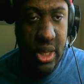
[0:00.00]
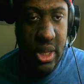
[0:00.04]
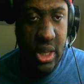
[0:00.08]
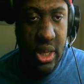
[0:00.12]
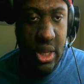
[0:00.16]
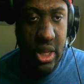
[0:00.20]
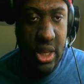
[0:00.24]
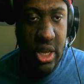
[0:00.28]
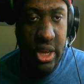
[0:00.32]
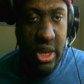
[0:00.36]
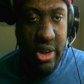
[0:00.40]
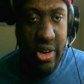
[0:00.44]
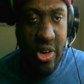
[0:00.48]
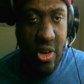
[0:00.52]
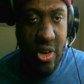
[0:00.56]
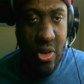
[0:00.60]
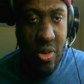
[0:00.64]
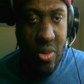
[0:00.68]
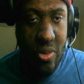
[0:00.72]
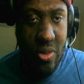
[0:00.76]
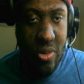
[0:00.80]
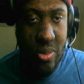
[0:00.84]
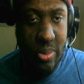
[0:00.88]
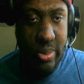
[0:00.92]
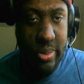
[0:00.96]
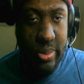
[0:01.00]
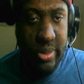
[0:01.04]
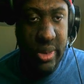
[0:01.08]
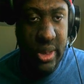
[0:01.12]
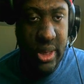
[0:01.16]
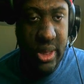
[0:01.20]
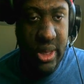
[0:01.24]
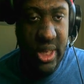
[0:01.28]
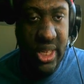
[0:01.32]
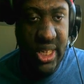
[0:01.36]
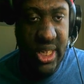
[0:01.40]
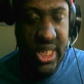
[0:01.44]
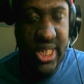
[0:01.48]
you know,
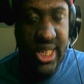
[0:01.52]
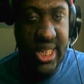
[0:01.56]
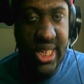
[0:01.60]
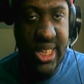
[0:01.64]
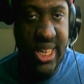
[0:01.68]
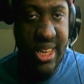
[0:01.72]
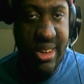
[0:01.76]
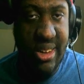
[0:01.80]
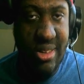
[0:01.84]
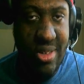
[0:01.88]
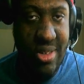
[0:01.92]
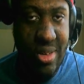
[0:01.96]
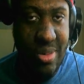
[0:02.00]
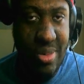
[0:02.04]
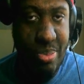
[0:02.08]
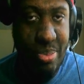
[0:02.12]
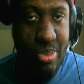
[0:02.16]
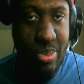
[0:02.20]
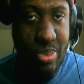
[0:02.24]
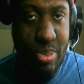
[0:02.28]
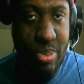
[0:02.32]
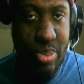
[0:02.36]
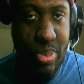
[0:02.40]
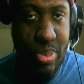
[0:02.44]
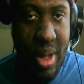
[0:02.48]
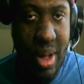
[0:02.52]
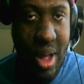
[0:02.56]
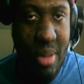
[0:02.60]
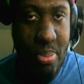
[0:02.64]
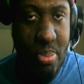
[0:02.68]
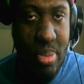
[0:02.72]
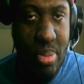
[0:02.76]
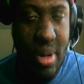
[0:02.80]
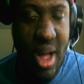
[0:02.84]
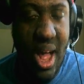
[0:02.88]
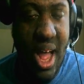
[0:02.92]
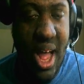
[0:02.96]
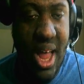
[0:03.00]
the sequel uh,
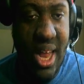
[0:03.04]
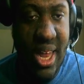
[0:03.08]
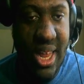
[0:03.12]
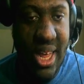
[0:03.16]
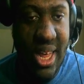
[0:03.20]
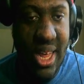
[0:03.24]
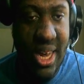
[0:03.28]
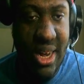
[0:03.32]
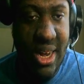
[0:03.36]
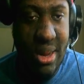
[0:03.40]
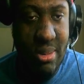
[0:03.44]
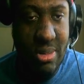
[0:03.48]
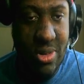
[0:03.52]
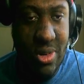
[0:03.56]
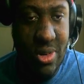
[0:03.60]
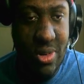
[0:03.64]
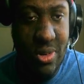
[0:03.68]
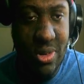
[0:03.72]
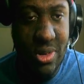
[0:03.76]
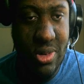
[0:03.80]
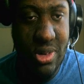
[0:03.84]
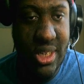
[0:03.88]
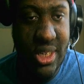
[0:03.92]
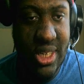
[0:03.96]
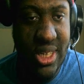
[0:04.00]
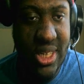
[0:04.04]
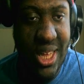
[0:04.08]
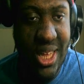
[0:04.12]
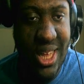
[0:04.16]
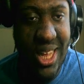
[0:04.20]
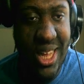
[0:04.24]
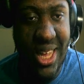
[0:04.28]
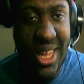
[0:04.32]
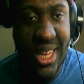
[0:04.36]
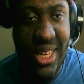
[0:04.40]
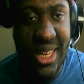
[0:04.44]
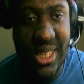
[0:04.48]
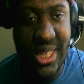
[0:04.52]
pilot, of course,
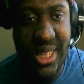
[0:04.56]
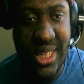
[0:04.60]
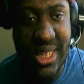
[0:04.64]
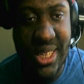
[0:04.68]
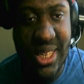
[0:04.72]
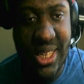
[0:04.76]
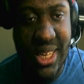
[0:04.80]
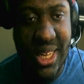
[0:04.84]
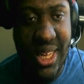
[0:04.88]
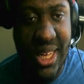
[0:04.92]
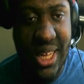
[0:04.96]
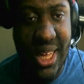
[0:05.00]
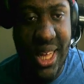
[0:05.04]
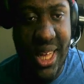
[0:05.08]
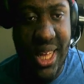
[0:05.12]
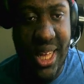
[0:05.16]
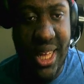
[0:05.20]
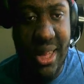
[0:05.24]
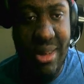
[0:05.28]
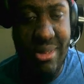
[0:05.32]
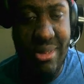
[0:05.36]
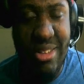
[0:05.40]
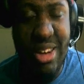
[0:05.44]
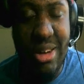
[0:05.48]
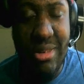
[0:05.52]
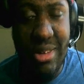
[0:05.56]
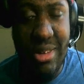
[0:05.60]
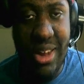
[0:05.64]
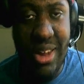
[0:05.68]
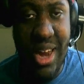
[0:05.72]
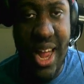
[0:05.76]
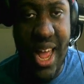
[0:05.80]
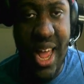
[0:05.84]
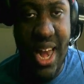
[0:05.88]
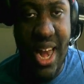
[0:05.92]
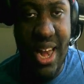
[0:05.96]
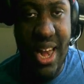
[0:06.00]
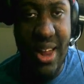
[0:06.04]
because we don't want to
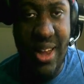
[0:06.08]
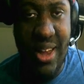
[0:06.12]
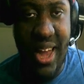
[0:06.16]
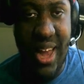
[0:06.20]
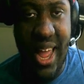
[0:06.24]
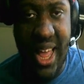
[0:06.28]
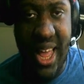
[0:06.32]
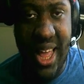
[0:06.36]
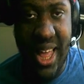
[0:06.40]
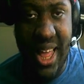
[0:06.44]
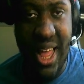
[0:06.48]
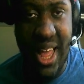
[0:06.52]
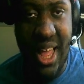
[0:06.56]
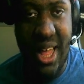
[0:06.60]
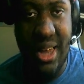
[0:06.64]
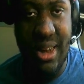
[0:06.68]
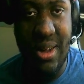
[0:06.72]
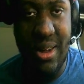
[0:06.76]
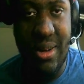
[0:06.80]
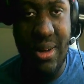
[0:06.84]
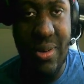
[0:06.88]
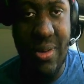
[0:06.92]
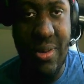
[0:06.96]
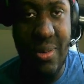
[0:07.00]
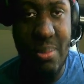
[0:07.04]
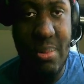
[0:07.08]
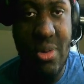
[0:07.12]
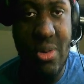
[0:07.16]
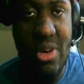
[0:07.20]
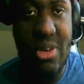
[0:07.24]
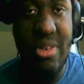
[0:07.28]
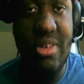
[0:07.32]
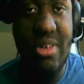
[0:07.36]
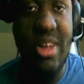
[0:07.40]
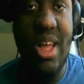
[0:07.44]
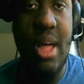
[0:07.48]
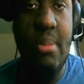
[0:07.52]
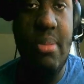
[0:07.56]
end up like uh, the whole Mortal
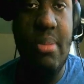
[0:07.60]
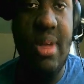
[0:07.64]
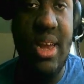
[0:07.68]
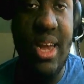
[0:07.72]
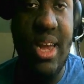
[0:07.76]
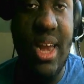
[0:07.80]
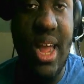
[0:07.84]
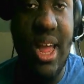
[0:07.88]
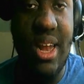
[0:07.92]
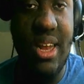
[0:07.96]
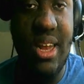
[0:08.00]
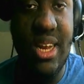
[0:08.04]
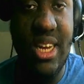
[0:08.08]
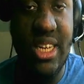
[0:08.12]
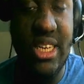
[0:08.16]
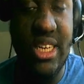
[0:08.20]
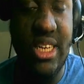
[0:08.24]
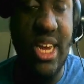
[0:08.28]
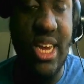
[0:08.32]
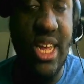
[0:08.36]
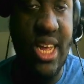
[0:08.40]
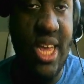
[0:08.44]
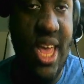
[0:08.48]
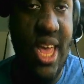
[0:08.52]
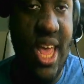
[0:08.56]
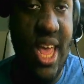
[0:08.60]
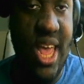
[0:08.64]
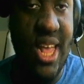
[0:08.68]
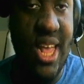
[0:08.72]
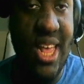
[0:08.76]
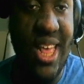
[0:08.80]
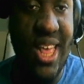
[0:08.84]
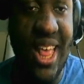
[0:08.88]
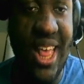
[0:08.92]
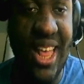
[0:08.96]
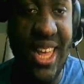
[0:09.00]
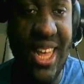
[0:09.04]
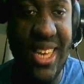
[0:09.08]
Kombat Annihilation again, cause